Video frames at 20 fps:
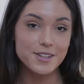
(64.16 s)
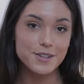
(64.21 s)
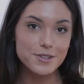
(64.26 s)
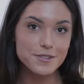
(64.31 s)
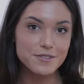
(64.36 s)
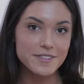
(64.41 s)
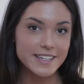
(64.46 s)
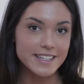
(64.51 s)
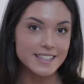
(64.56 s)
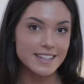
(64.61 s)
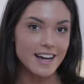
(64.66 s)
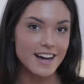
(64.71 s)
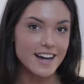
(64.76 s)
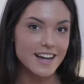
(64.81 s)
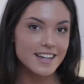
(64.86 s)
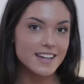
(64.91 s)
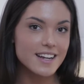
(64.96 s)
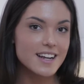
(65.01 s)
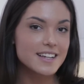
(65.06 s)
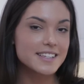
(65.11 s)
UV
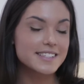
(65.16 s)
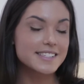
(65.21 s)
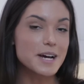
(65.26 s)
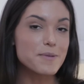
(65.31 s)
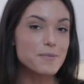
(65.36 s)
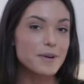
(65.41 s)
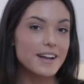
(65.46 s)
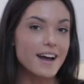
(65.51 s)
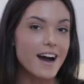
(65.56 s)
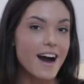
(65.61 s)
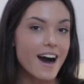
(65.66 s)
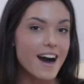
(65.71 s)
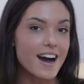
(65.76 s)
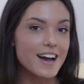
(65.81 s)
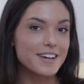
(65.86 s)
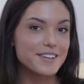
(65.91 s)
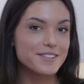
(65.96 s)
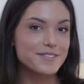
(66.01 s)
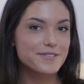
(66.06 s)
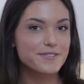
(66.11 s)
light, somewhere to
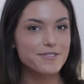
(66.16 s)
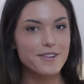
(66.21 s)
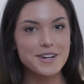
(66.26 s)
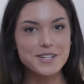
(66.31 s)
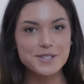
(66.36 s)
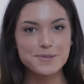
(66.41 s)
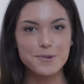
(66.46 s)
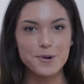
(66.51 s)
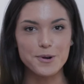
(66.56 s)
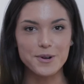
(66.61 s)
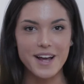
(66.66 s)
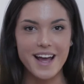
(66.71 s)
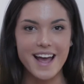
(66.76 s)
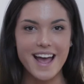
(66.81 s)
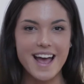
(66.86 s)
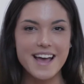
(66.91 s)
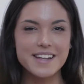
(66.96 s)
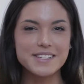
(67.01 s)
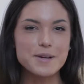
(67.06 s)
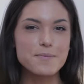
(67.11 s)
hide, fresh water
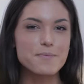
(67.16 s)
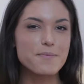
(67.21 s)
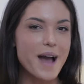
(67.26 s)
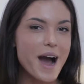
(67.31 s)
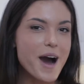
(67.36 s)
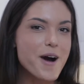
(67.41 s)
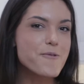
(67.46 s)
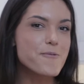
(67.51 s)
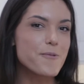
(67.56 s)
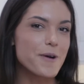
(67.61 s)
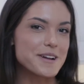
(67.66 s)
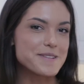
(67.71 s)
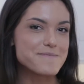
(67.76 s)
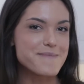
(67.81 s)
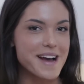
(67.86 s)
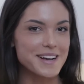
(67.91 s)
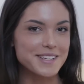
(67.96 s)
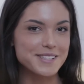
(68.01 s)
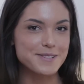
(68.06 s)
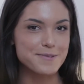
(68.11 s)
and about one
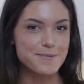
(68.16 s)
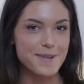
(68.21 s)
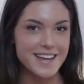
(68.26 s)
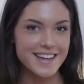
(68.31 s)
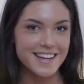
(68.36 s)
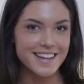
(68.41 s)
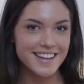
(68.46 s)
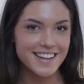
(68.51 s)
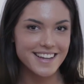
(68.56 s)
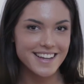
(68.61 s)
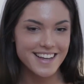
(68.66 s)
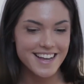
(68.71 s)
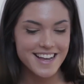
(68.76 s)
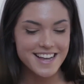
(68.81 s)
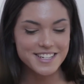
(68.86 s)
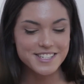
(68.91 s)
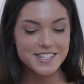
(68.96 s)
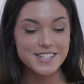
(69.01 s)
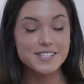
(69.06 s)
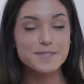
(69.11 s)
mouse a week.
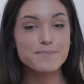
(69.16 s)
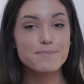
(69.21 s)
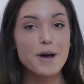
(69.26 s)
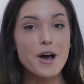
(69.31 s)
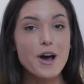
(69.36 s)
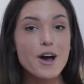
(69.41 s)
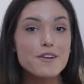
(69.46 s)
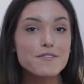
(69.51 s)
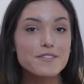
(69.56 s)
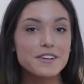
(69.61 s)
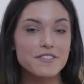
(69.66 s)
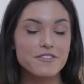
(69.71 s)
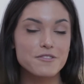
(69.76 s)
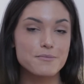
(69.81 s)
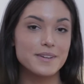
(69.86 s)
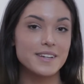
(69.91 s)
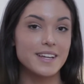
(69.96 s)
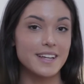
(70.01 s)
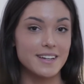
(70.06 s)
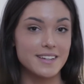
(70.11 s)
She's perfect for
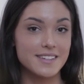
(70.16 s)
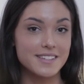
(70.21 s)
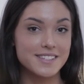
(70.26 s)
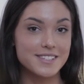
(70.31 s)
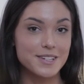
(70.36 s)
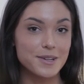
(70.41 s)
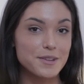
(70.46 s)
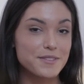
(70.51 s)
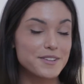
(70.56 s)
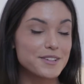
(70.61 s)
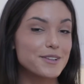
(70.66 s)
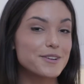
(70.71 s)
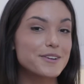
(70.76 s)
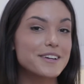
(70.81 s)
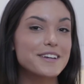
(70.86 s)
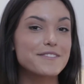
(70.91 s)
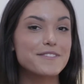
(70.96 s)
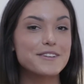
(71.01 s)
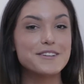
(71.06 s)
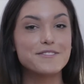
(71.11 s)
beginners, so if you're
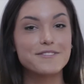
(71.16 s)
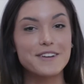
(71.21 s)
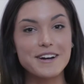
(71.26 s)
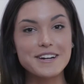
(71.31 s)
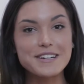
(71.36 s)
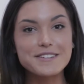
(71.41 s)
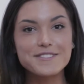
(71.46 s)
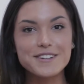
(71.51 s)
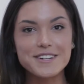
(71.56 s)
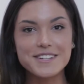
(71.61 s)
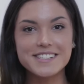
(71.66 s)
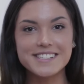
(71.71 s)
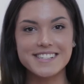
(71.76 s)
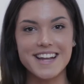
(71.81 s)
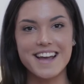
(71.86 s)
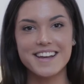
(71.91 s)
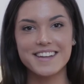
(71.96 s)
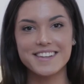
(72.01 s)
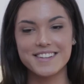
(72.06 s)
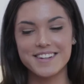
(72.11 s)
looking for your very first
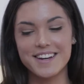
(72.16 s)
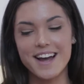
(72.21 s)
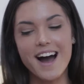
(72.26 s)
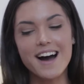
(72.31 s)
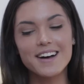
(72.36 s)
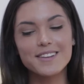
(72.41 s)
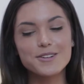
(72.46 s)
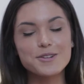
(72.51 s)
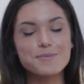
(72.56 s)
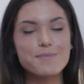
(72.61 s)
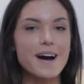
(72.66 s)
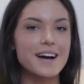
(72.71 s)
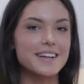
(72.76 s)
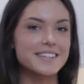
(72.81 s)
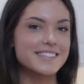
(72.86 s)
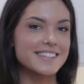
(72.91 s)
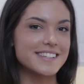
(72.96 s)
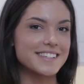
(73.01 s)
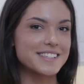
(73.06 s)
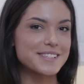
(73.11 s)
snake, you can't look
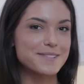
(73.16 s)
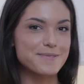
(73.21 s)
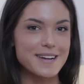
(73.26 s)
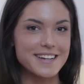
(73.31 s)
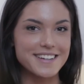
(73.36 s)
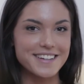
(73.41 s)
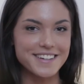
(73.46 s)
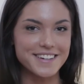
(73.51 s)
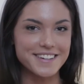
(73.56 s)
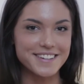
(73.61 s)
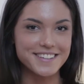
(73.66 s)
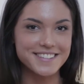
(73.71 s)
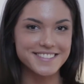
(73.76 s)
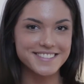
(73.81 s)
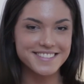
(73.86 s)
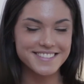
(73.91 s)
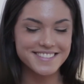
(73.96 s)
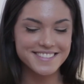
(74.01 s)
past this sweet girl.